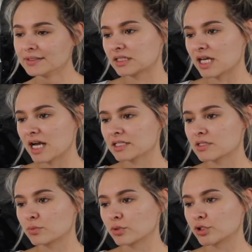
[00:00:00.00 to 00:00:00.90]

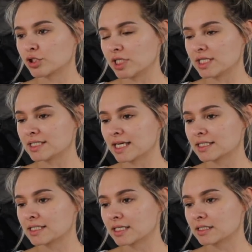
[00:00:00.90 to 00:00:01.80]
That's what she said
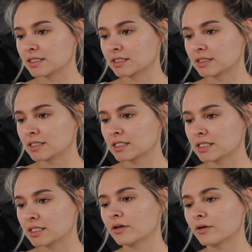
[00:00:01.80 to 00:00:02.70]
sentence.
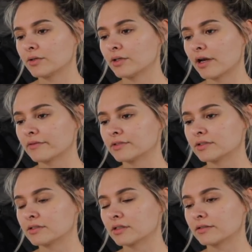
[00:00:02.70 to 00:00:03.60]
Oh, you have to,
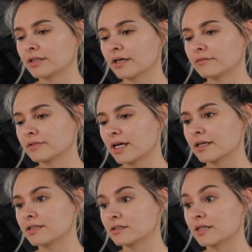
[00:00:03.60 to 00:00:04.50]
so yeah,
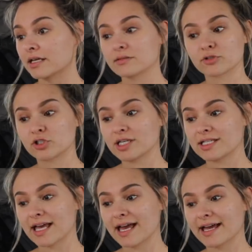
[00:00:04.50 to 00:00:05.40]
that's what she
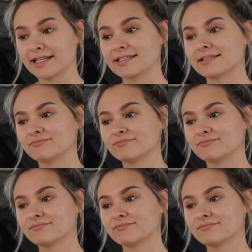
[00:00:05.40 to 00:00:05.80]
said.